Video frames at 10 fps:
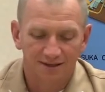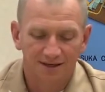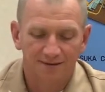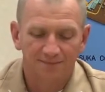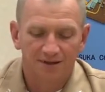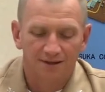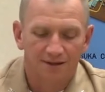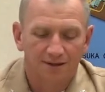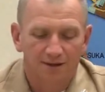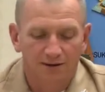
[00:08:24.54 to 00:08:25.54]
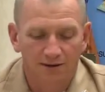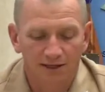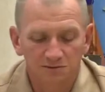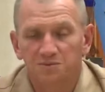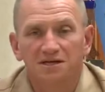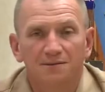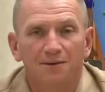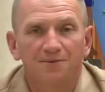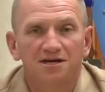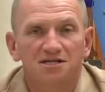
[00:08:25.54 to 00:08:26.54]
All right. Uh, I'm speaking
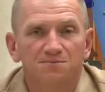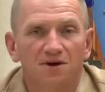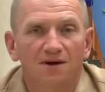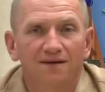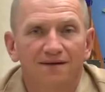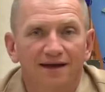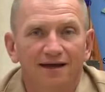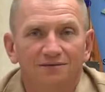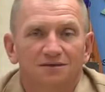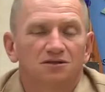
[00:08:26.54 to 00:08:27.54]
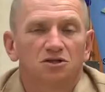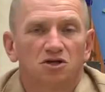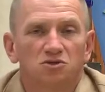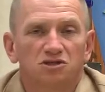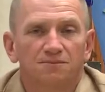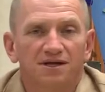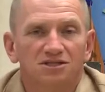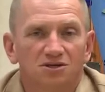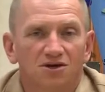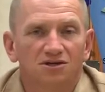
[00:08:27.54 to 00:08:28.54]
about baseball. Hey, Yokosuka Bay
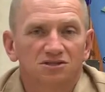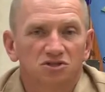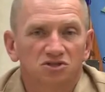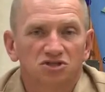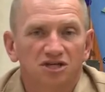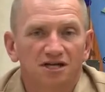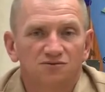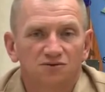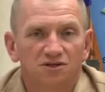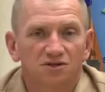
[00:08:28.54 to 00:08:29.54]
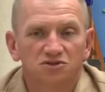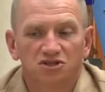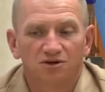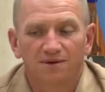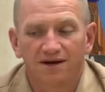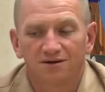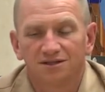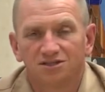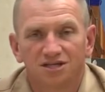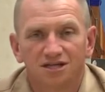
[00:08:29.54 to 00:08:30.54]
Stars, there's a good chance for you to go see our minor
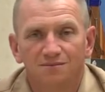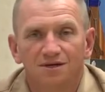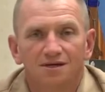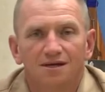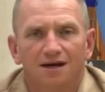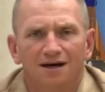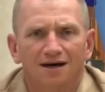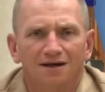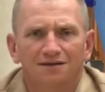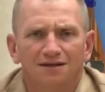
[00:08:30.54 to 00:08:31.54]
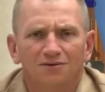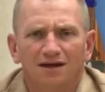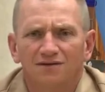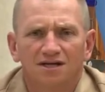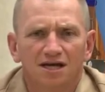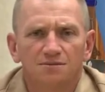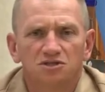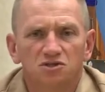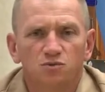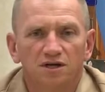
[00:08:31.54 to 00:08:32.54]
league team. Uh, they don't have any
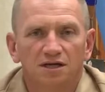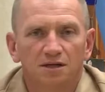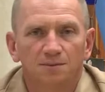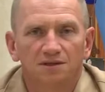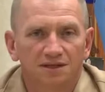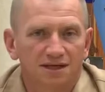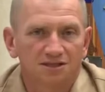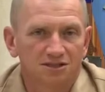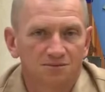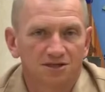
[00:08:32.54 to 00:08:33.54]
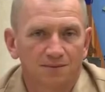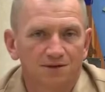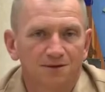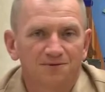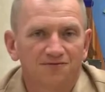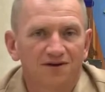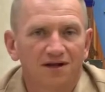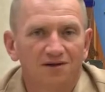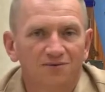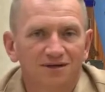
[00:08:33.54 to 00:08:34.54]
games this weekend, but they got some coming up the
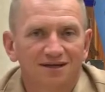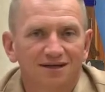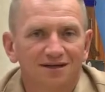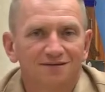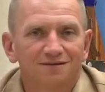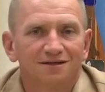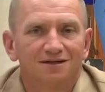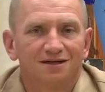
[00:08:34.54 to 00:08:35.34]
following weekend.